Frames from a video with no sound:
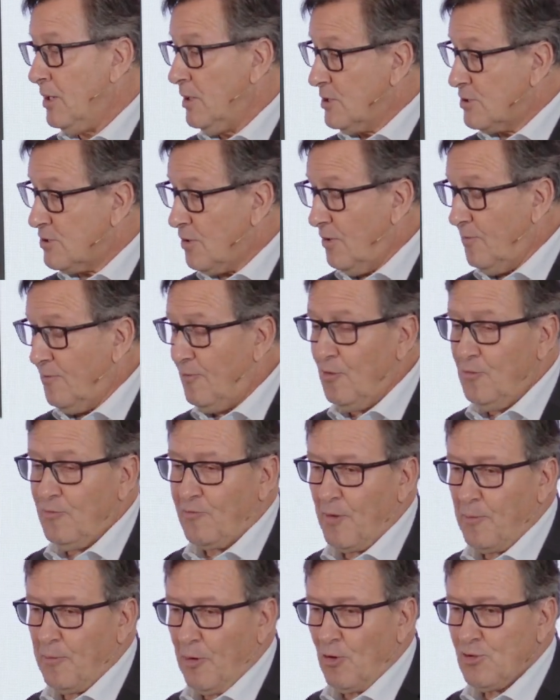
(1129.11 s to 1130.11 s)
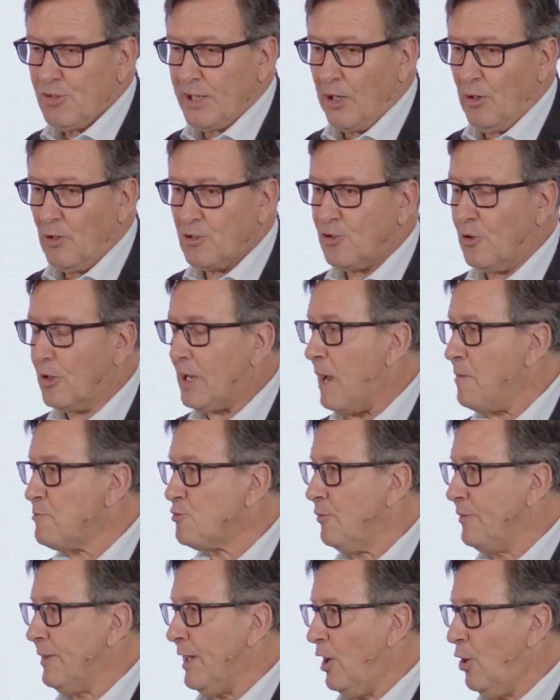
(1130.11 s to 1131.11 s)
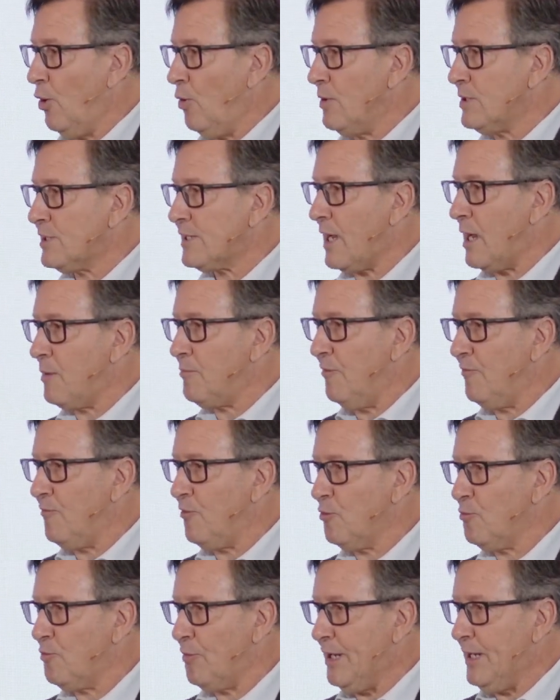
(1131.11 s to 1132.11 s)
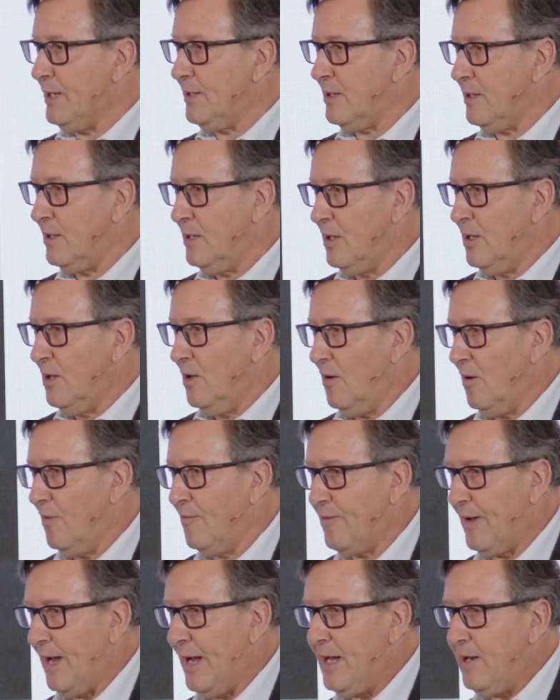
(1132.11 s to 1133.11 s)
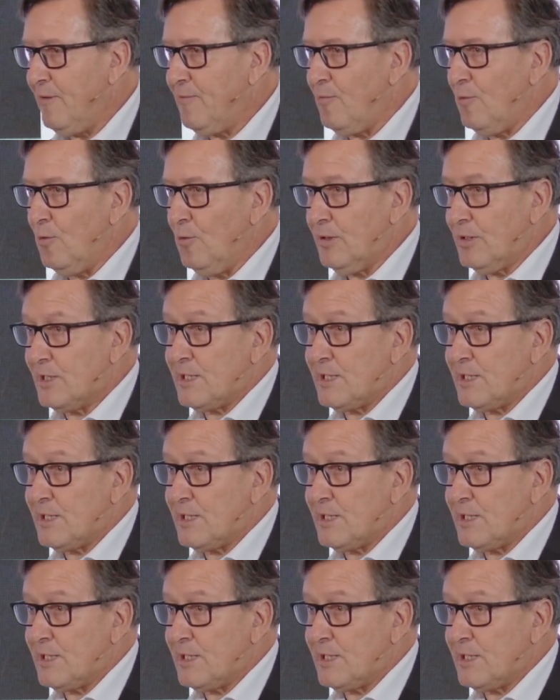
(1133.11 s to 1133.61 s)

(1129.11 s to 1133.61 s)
So food from ocean also comes with the lowest carbon footprint of any food.